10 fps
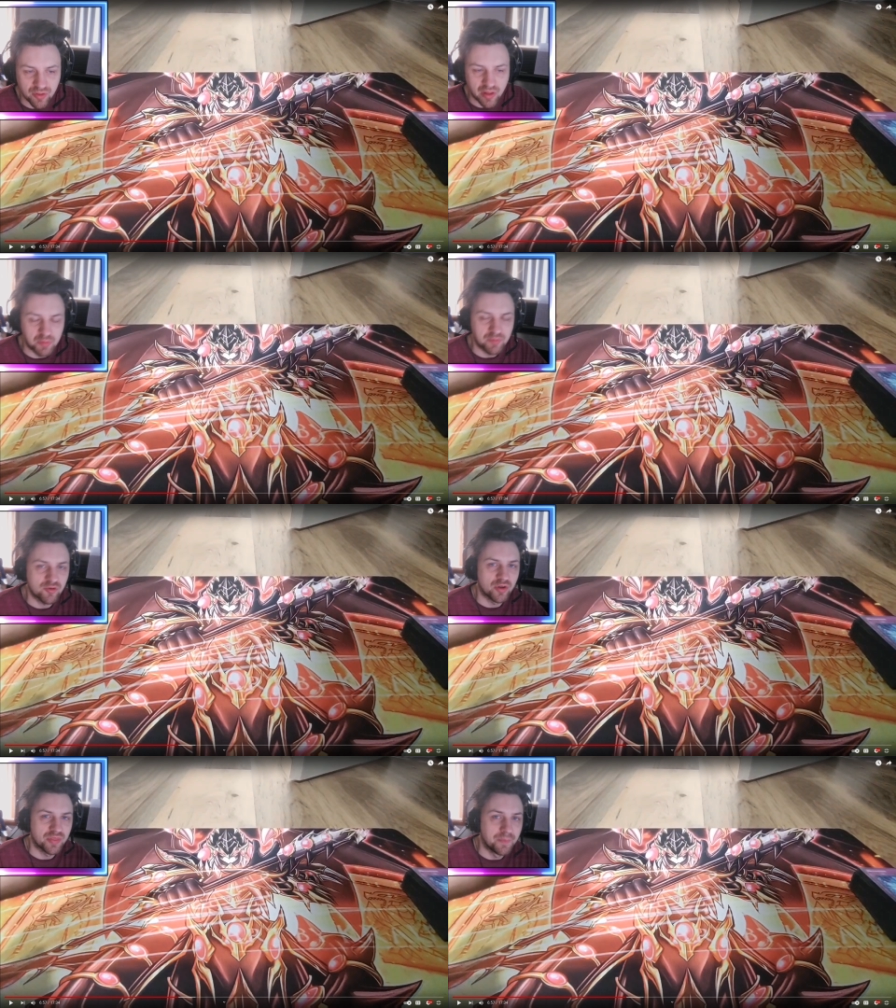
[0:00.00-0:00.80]
Like we've
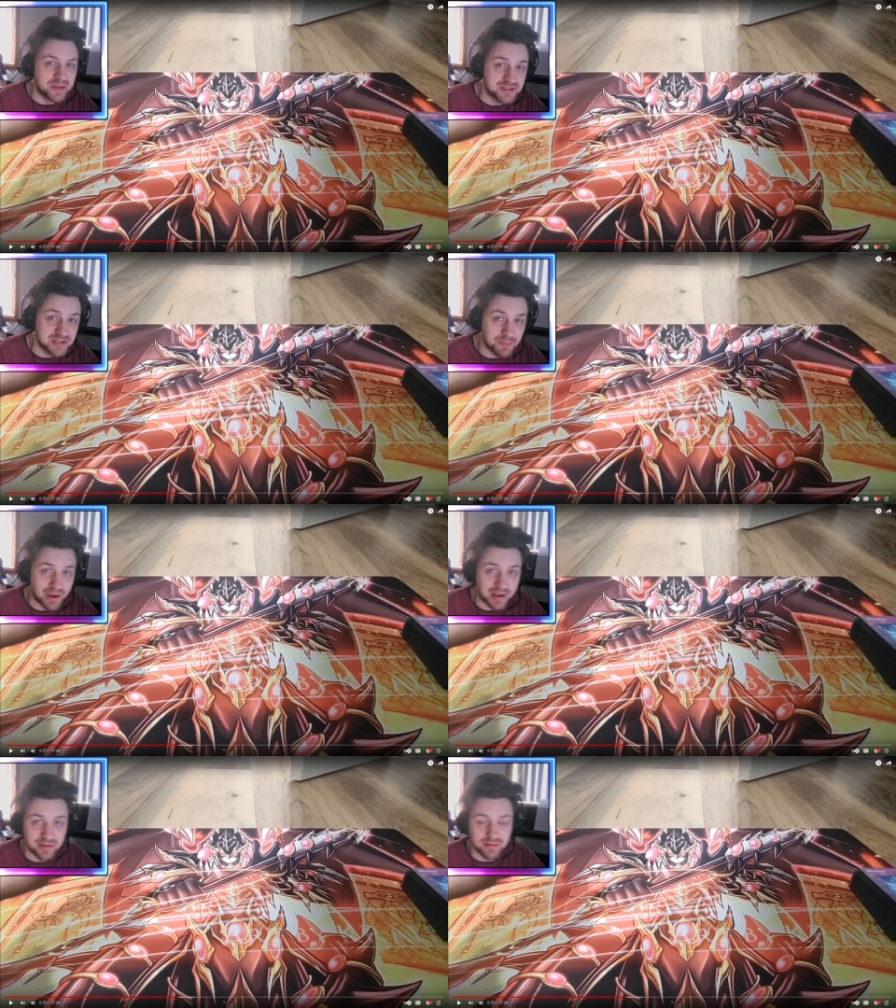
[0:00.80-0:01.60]
got the Mystic
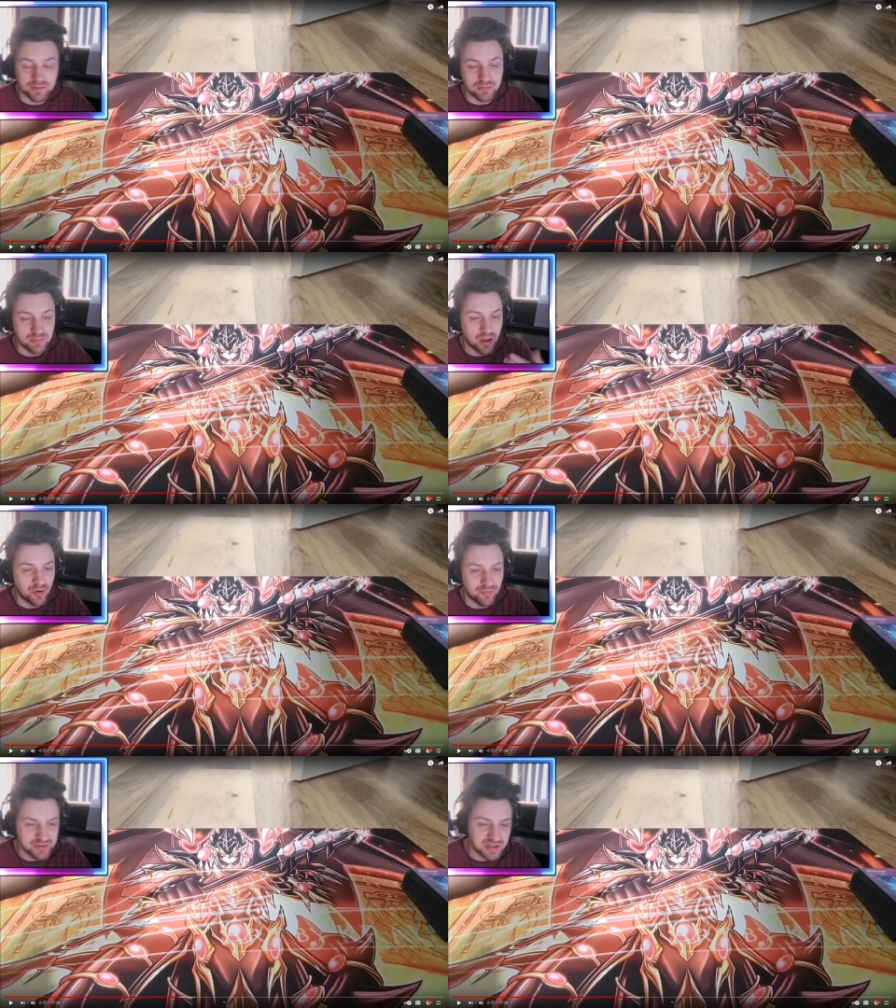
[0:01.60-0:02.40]
Mine and
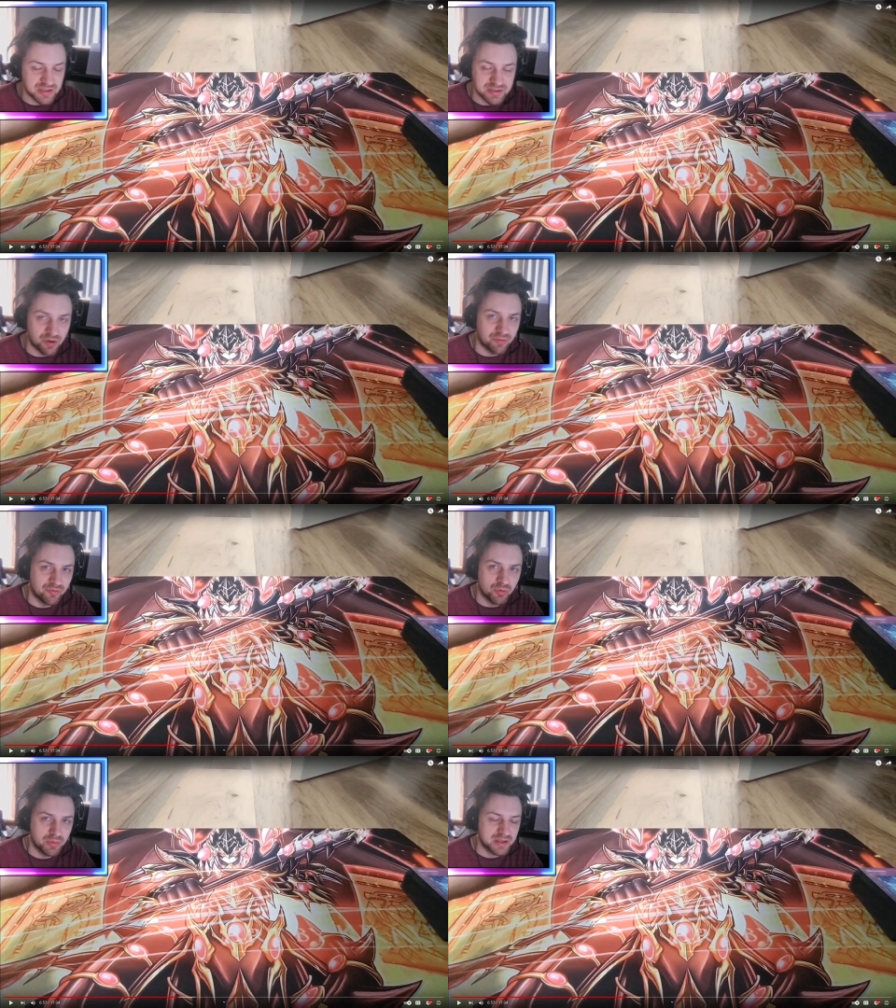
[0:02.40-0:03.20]
obviously the
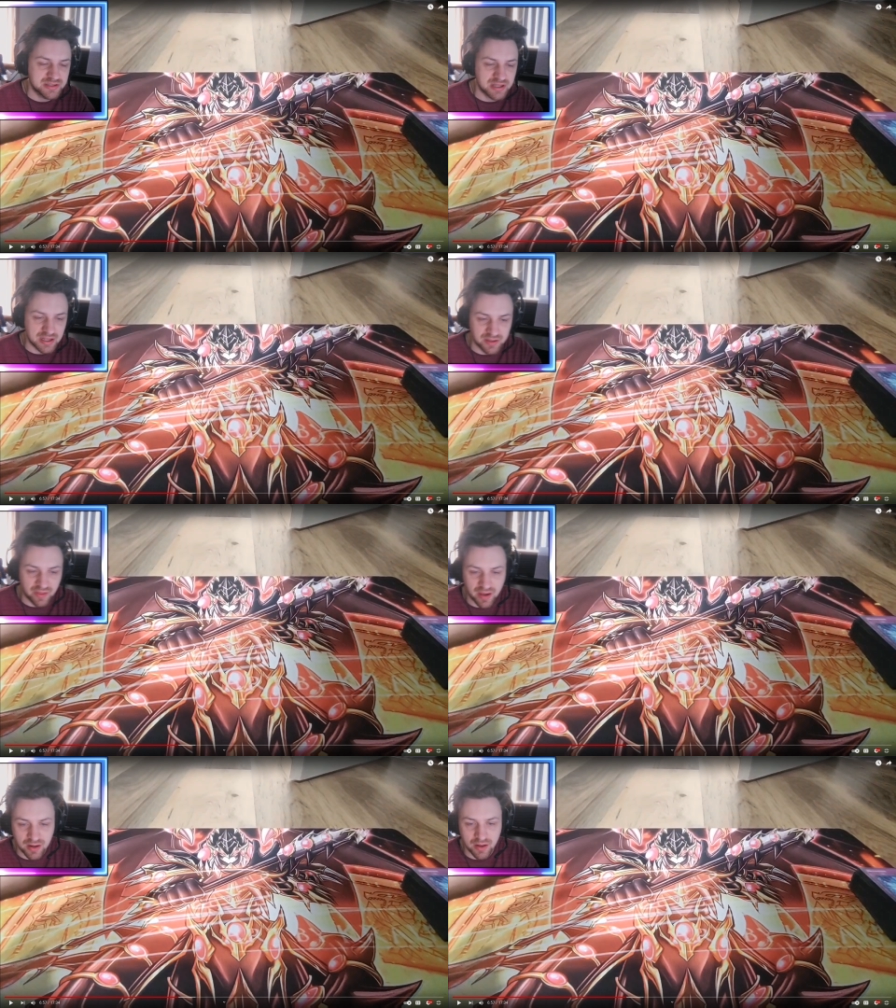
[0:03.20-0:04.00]
terraformings to get to
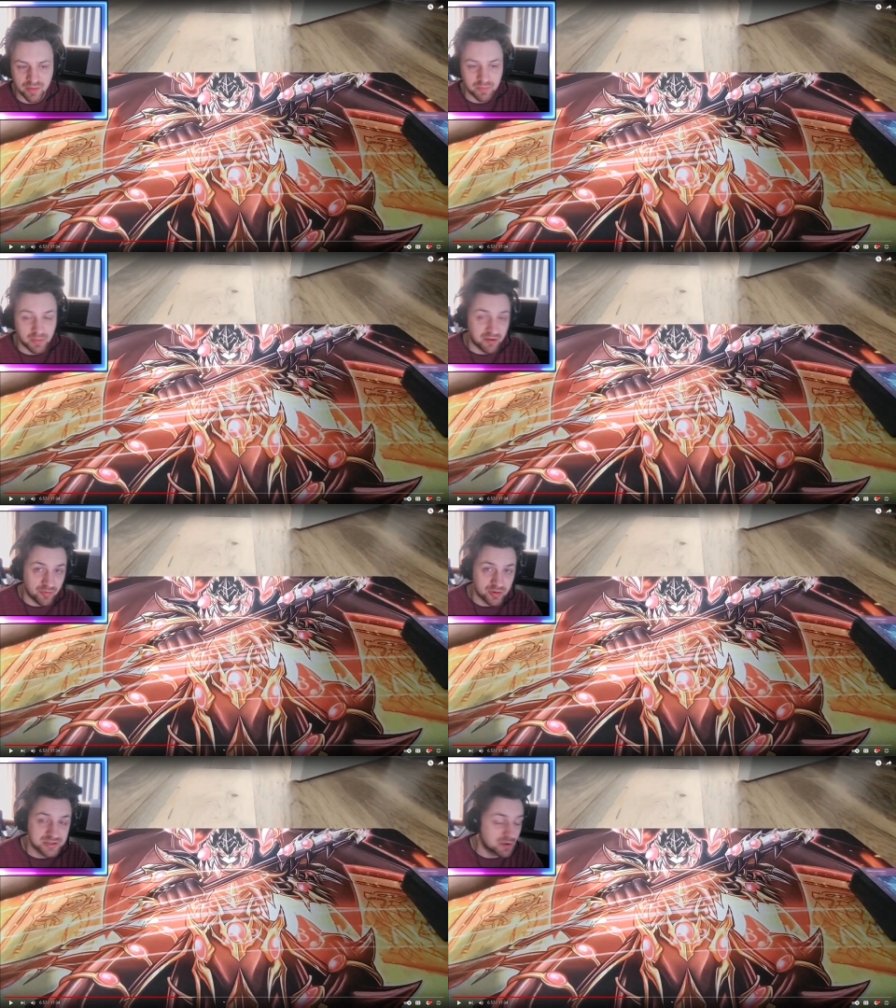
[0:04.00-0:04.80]
that, and the
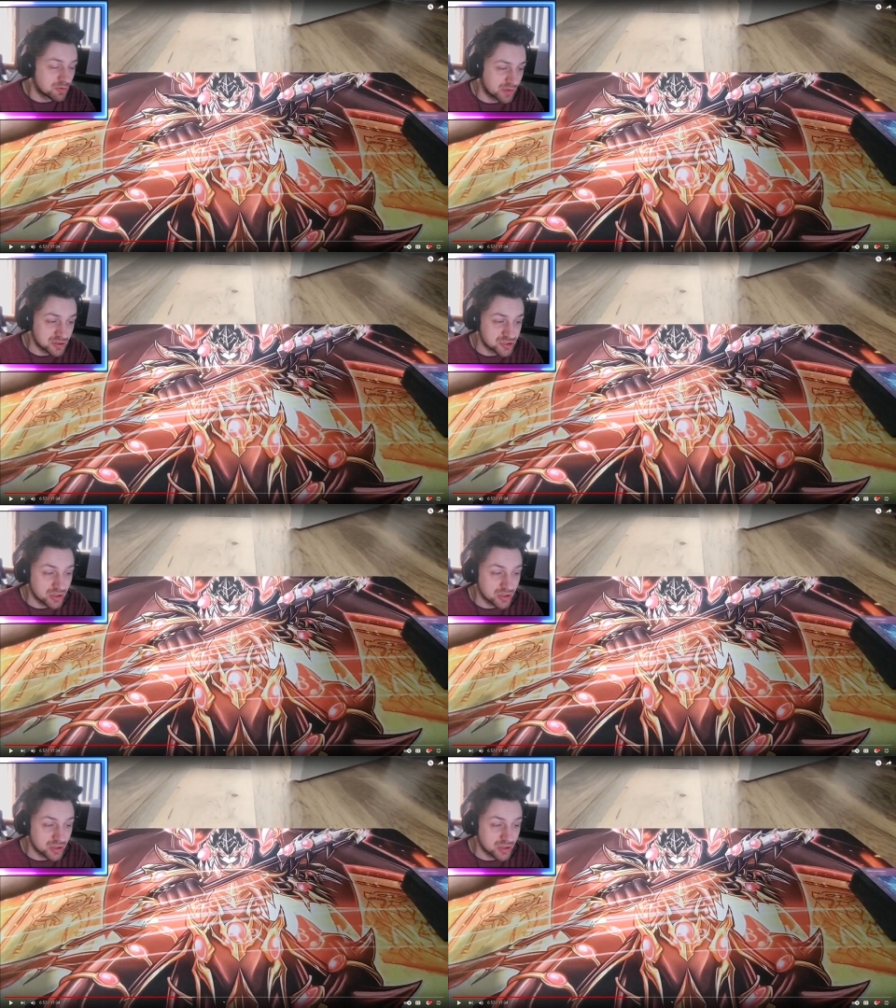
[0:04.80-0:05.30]
metaverse set rotation.